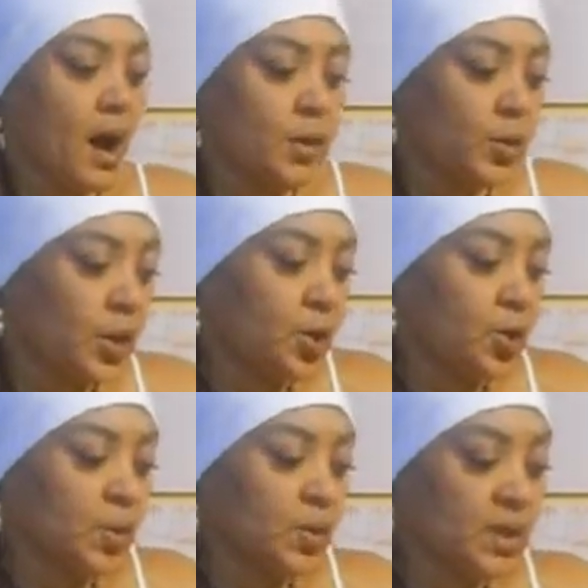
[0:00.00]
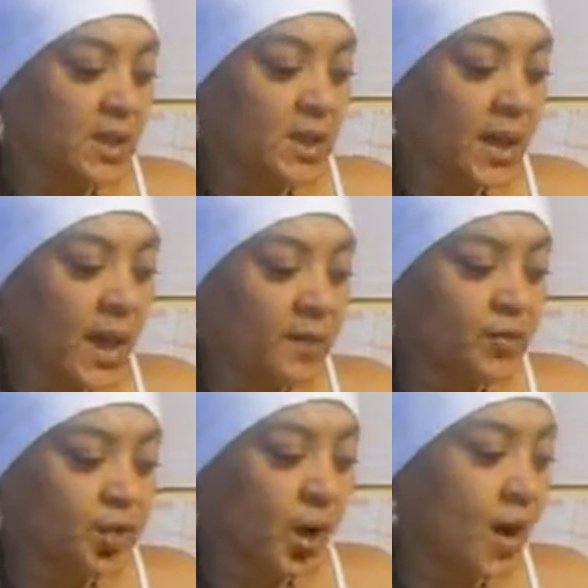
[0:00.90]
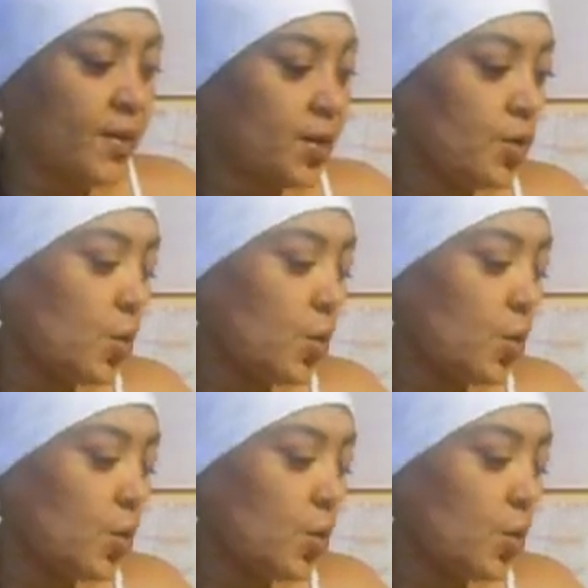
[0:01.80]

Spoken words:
You can use any kind of jar that you